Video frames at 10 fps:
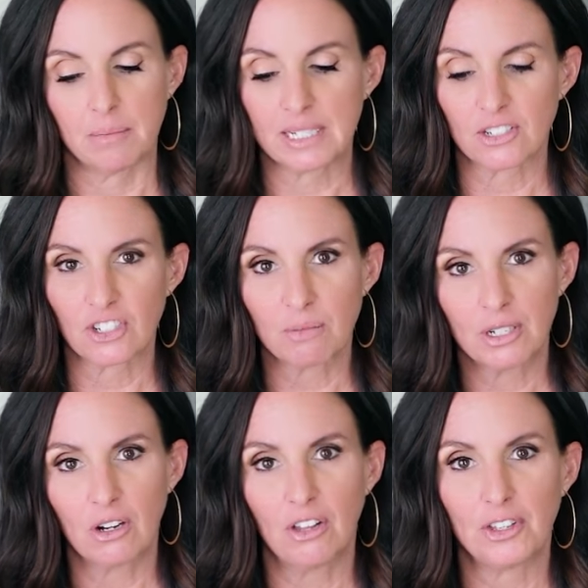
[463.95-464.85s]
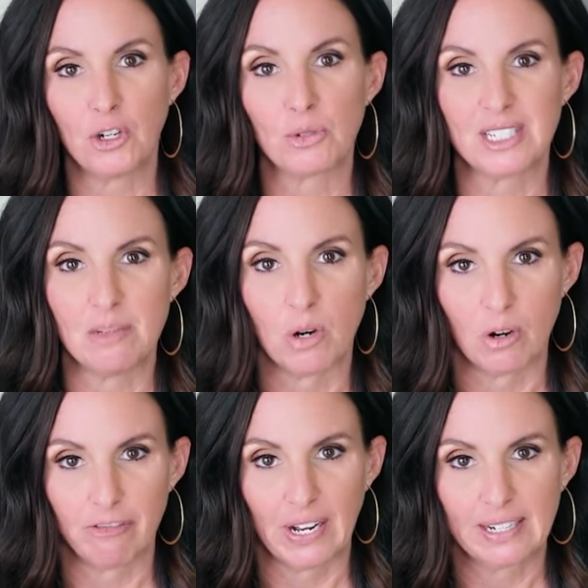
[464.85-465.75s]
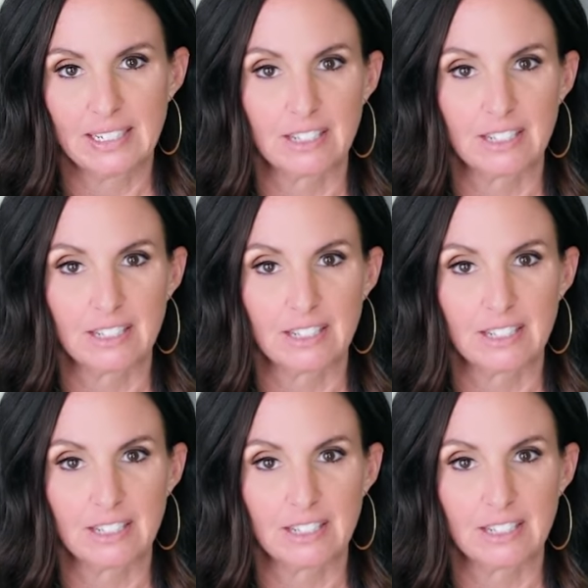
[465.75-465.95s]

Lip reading: because there's something called the nocebo effect.